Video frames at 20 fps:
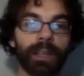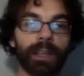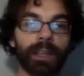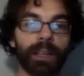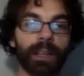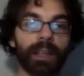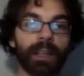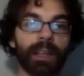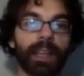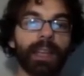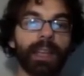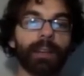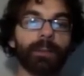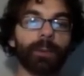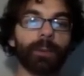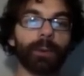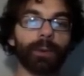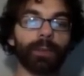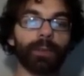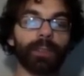And of
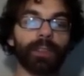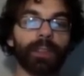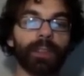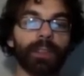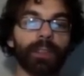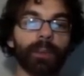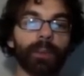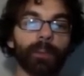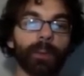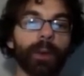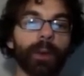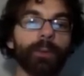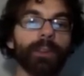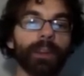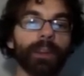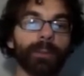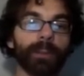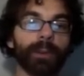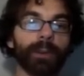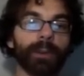course the row
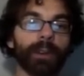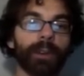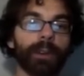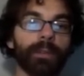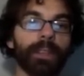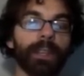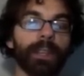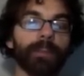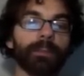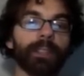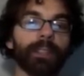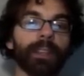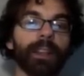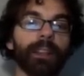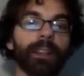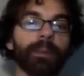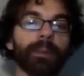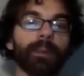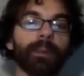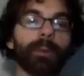number of the empty
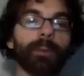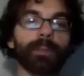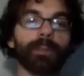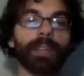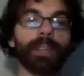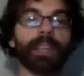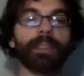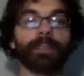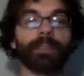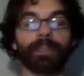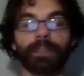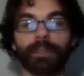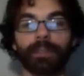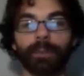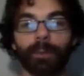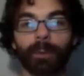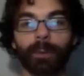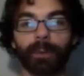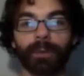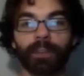element change because it's
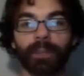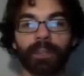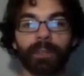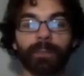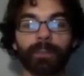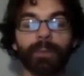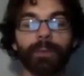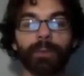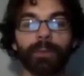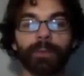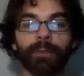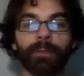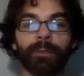a horizontal move.